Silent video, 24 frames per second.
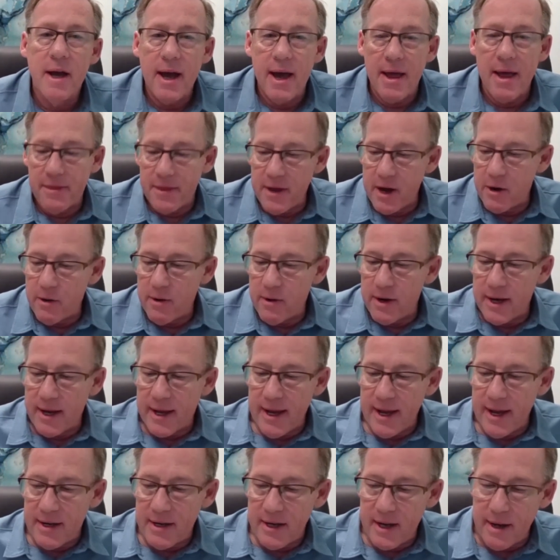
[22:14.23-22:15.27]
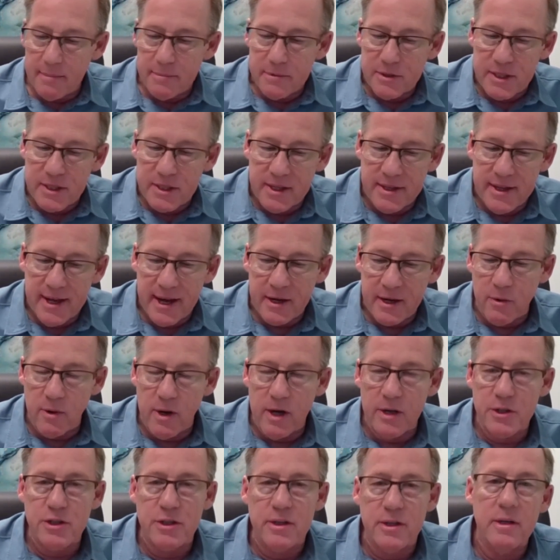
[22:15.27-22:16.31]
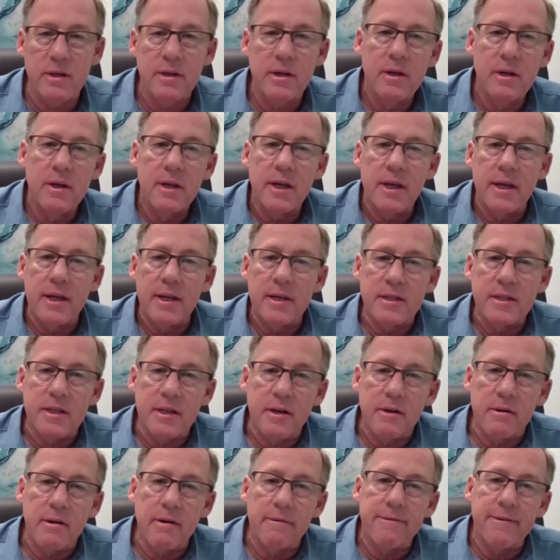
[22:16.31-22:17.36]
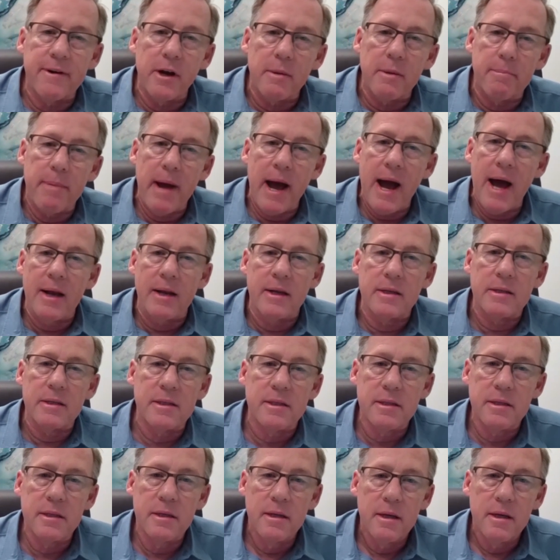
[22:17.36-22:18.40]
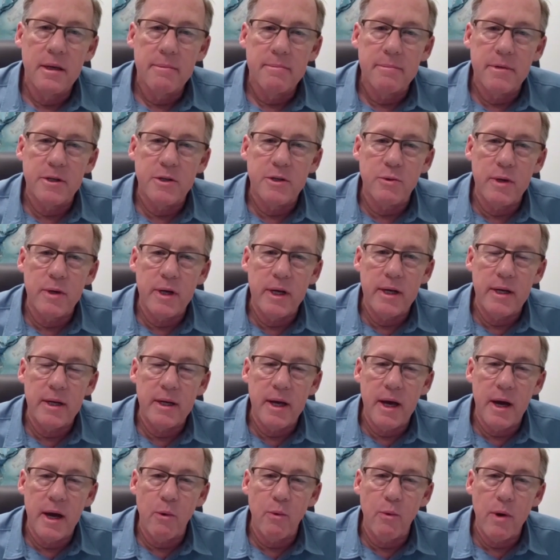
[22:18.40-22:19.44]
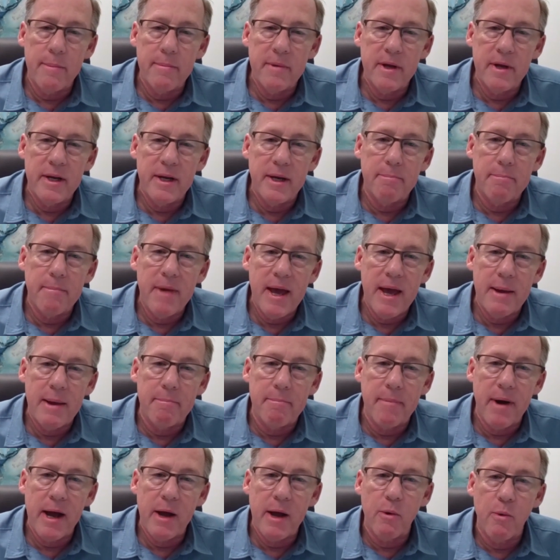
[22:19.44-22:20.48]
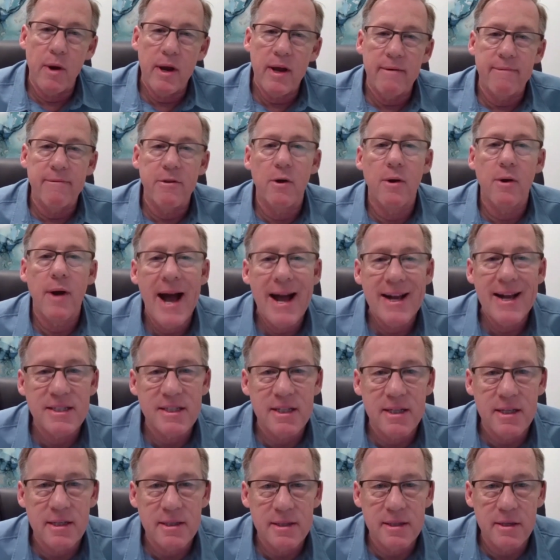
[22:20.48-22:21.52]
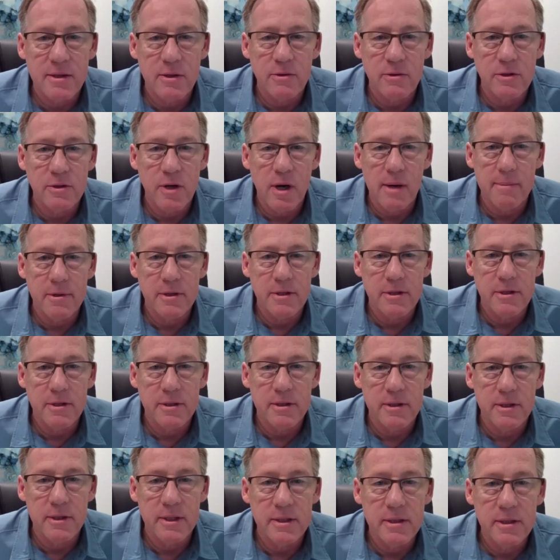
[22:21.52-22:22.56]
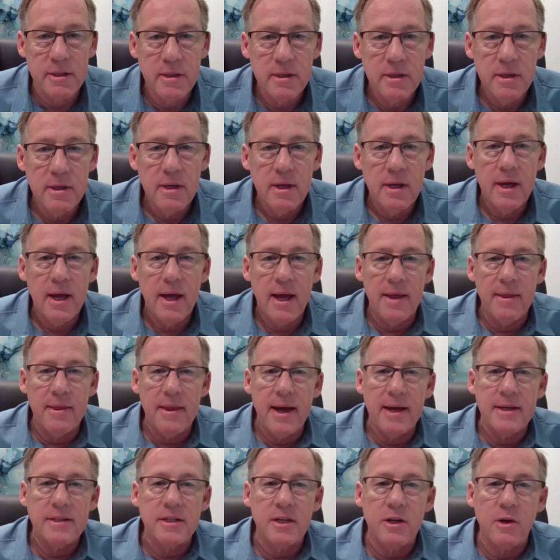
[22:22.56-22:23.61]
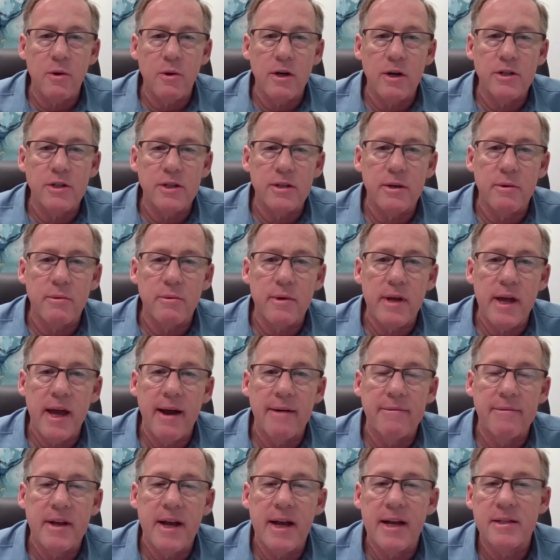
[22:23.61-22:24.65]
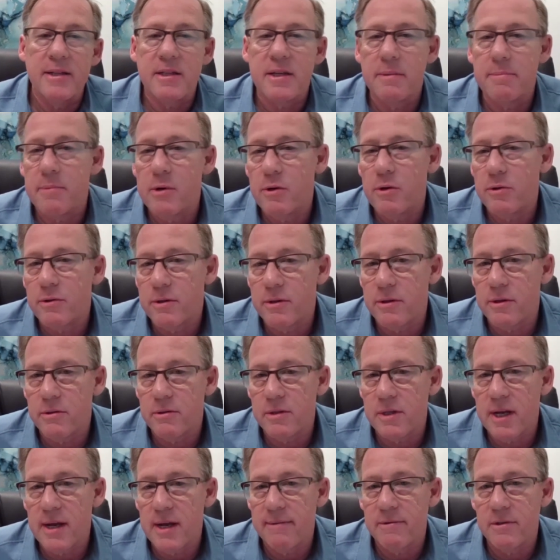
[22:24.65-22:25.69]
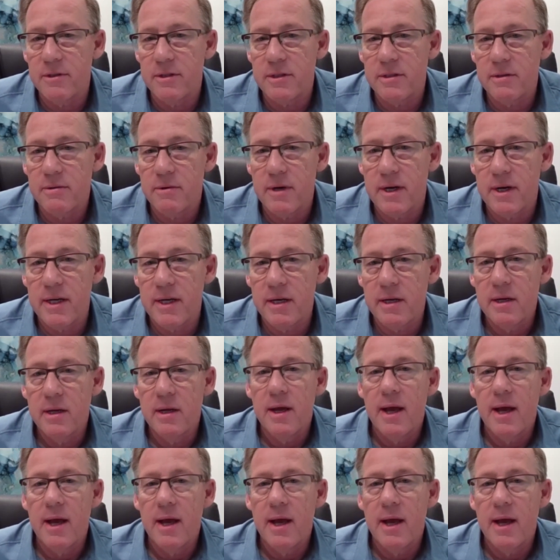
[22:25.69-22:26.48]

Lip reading: And therein again comes in that question: is there a fair balance between women and men by way of their access to those opportunities? And that's a question that we have to ask at both of those levels, right?